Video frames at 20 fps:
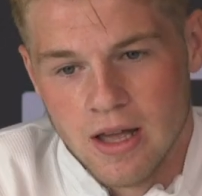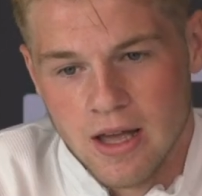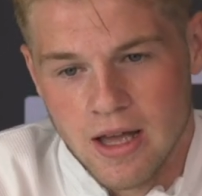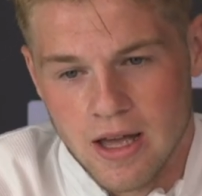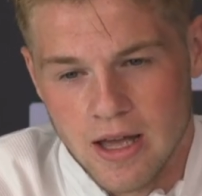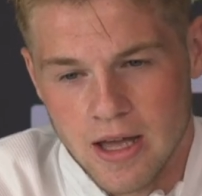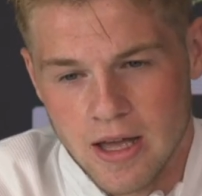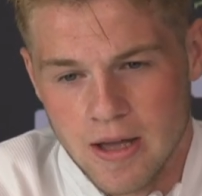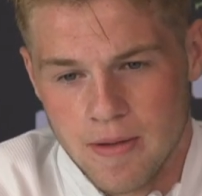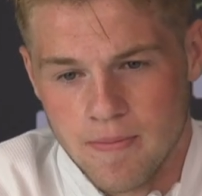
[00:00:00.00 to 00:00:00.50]

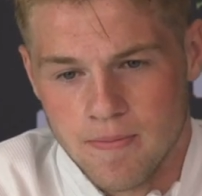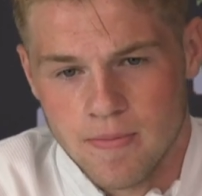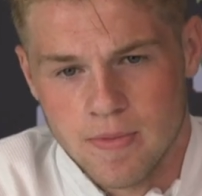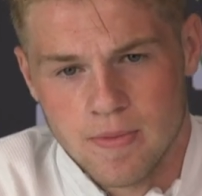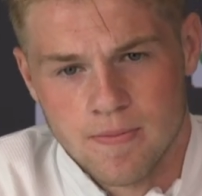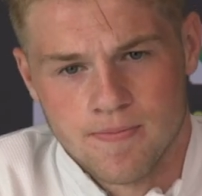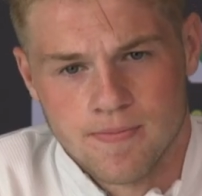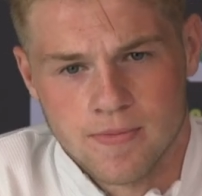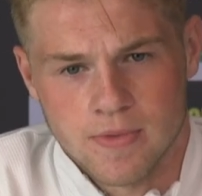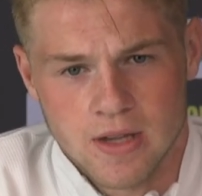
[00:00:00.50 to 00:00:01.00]

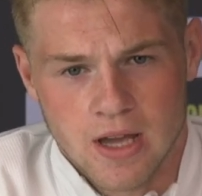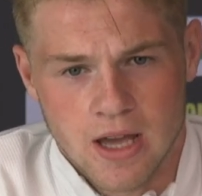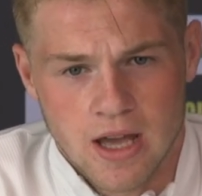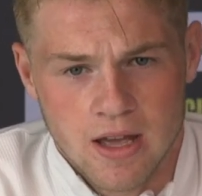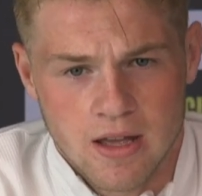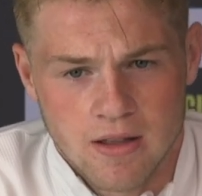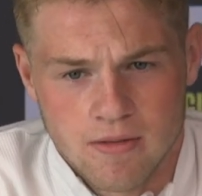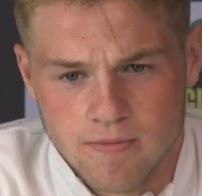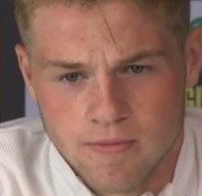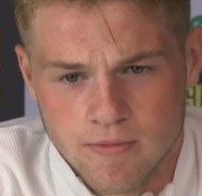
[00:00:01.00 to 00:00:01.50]

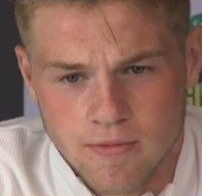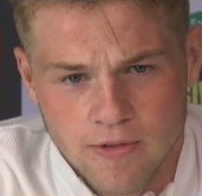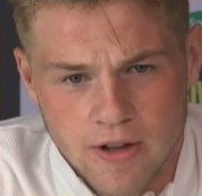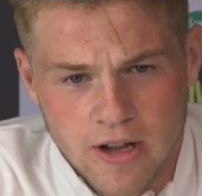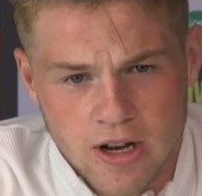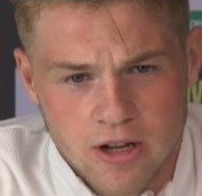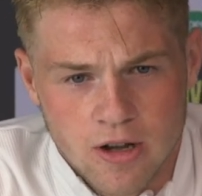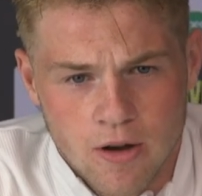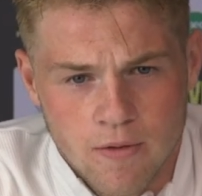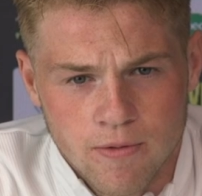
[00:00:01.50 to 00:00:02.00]

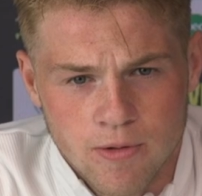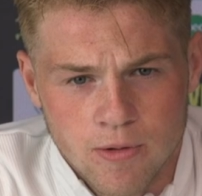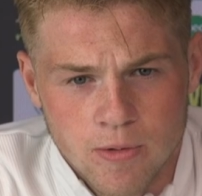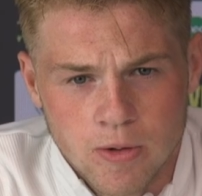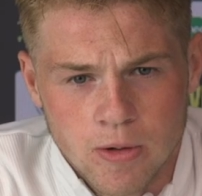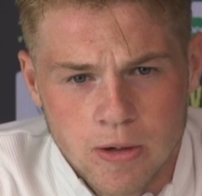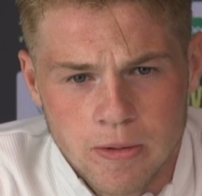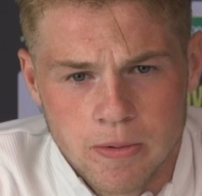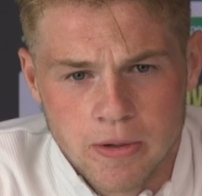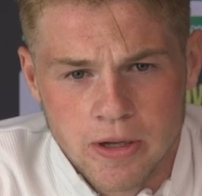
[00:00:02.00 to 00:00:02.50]
Very
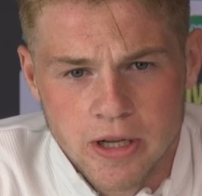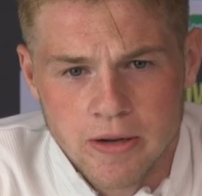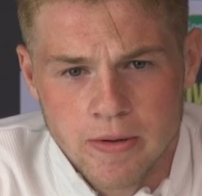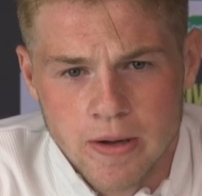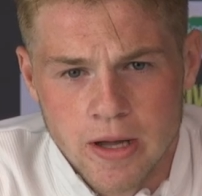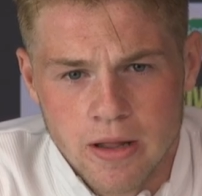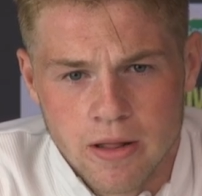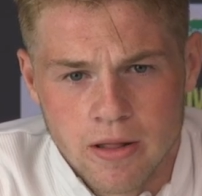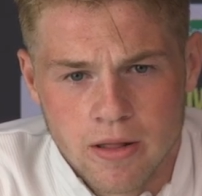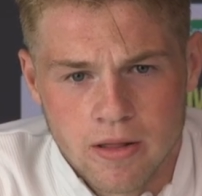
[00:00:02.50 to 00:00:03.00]
comfortable to play
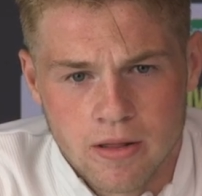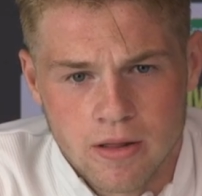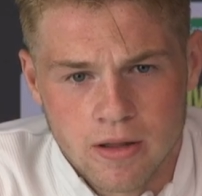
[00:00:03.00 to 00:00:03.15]
with.